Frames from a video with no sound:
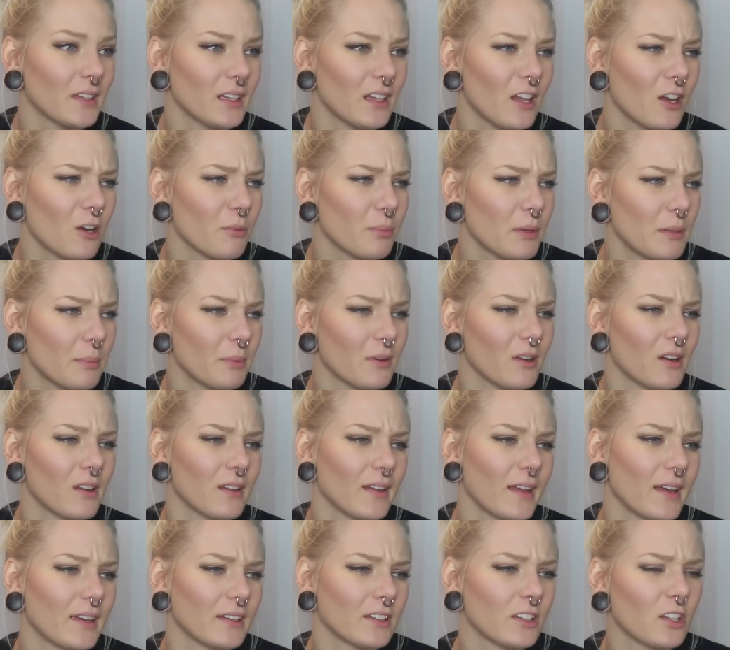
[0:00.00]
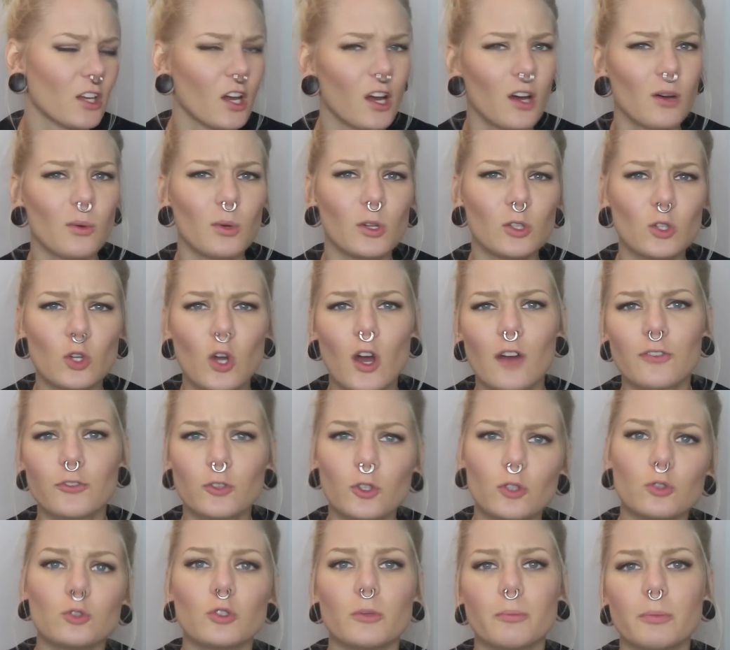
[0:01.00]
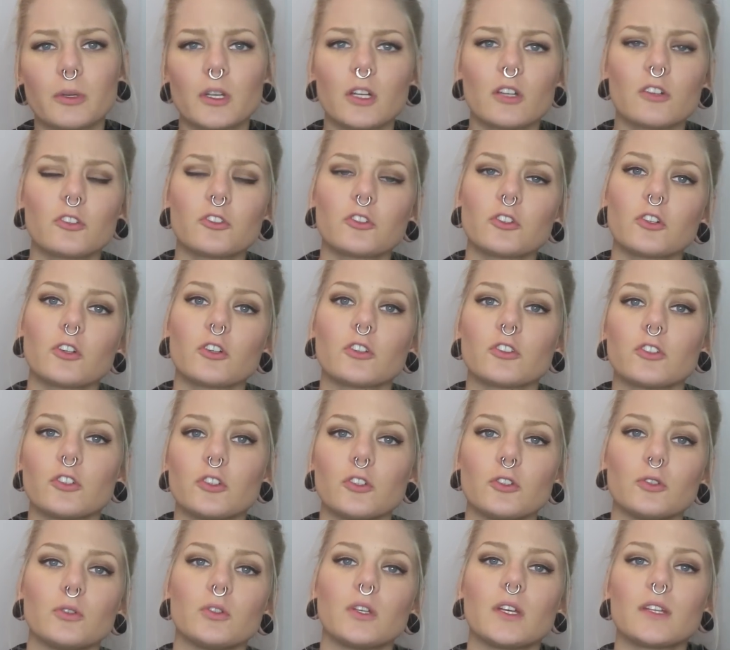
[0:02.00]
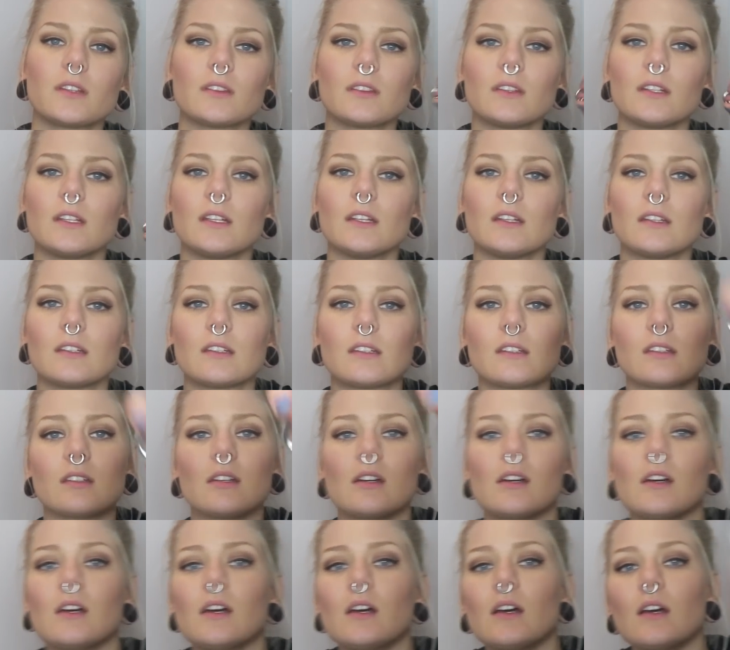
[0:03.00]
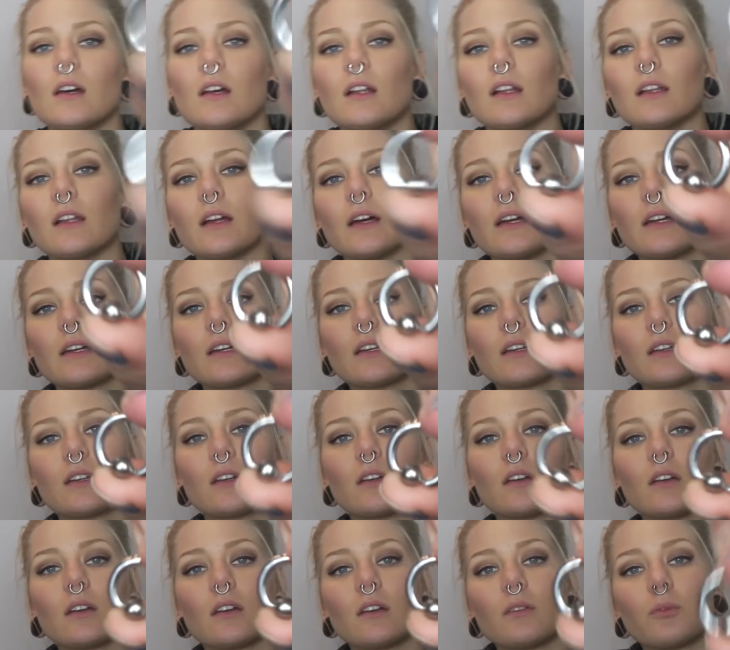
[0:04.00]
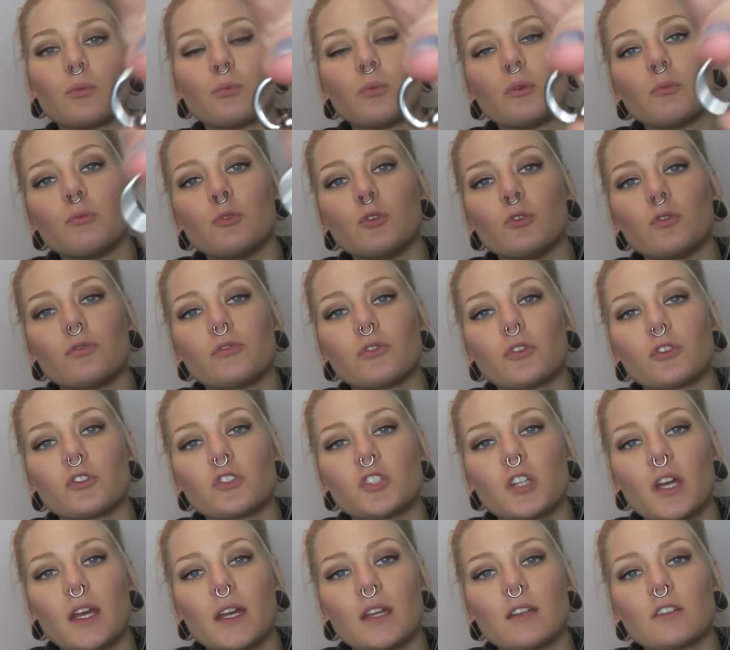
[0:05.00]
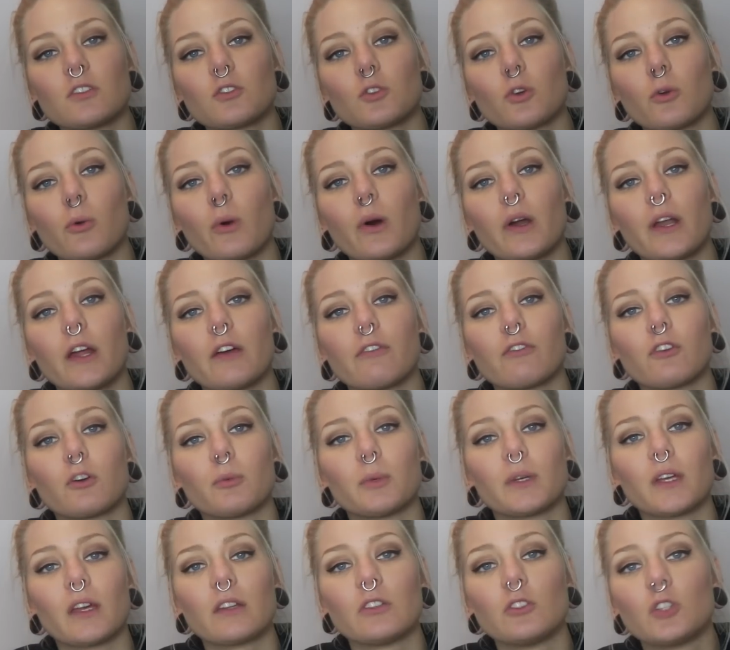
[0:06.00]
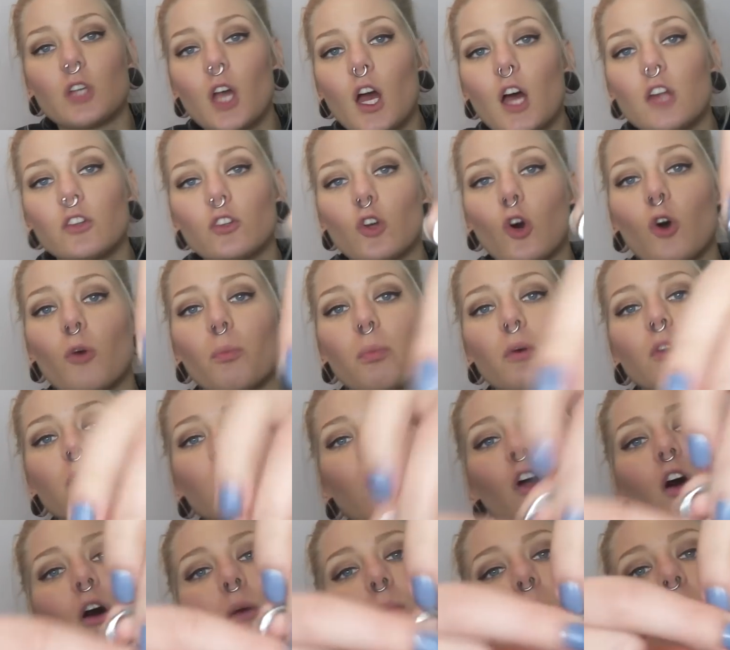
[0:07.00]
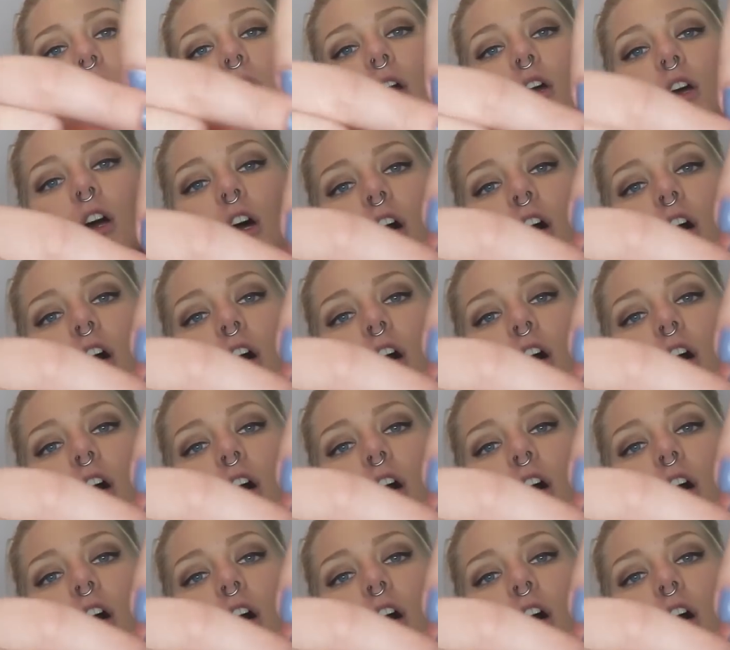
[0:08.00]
A lot of people are like, yeah, well, you have to go to a piercer to get these, like, removed or changed or whatever, because you can't open them, like,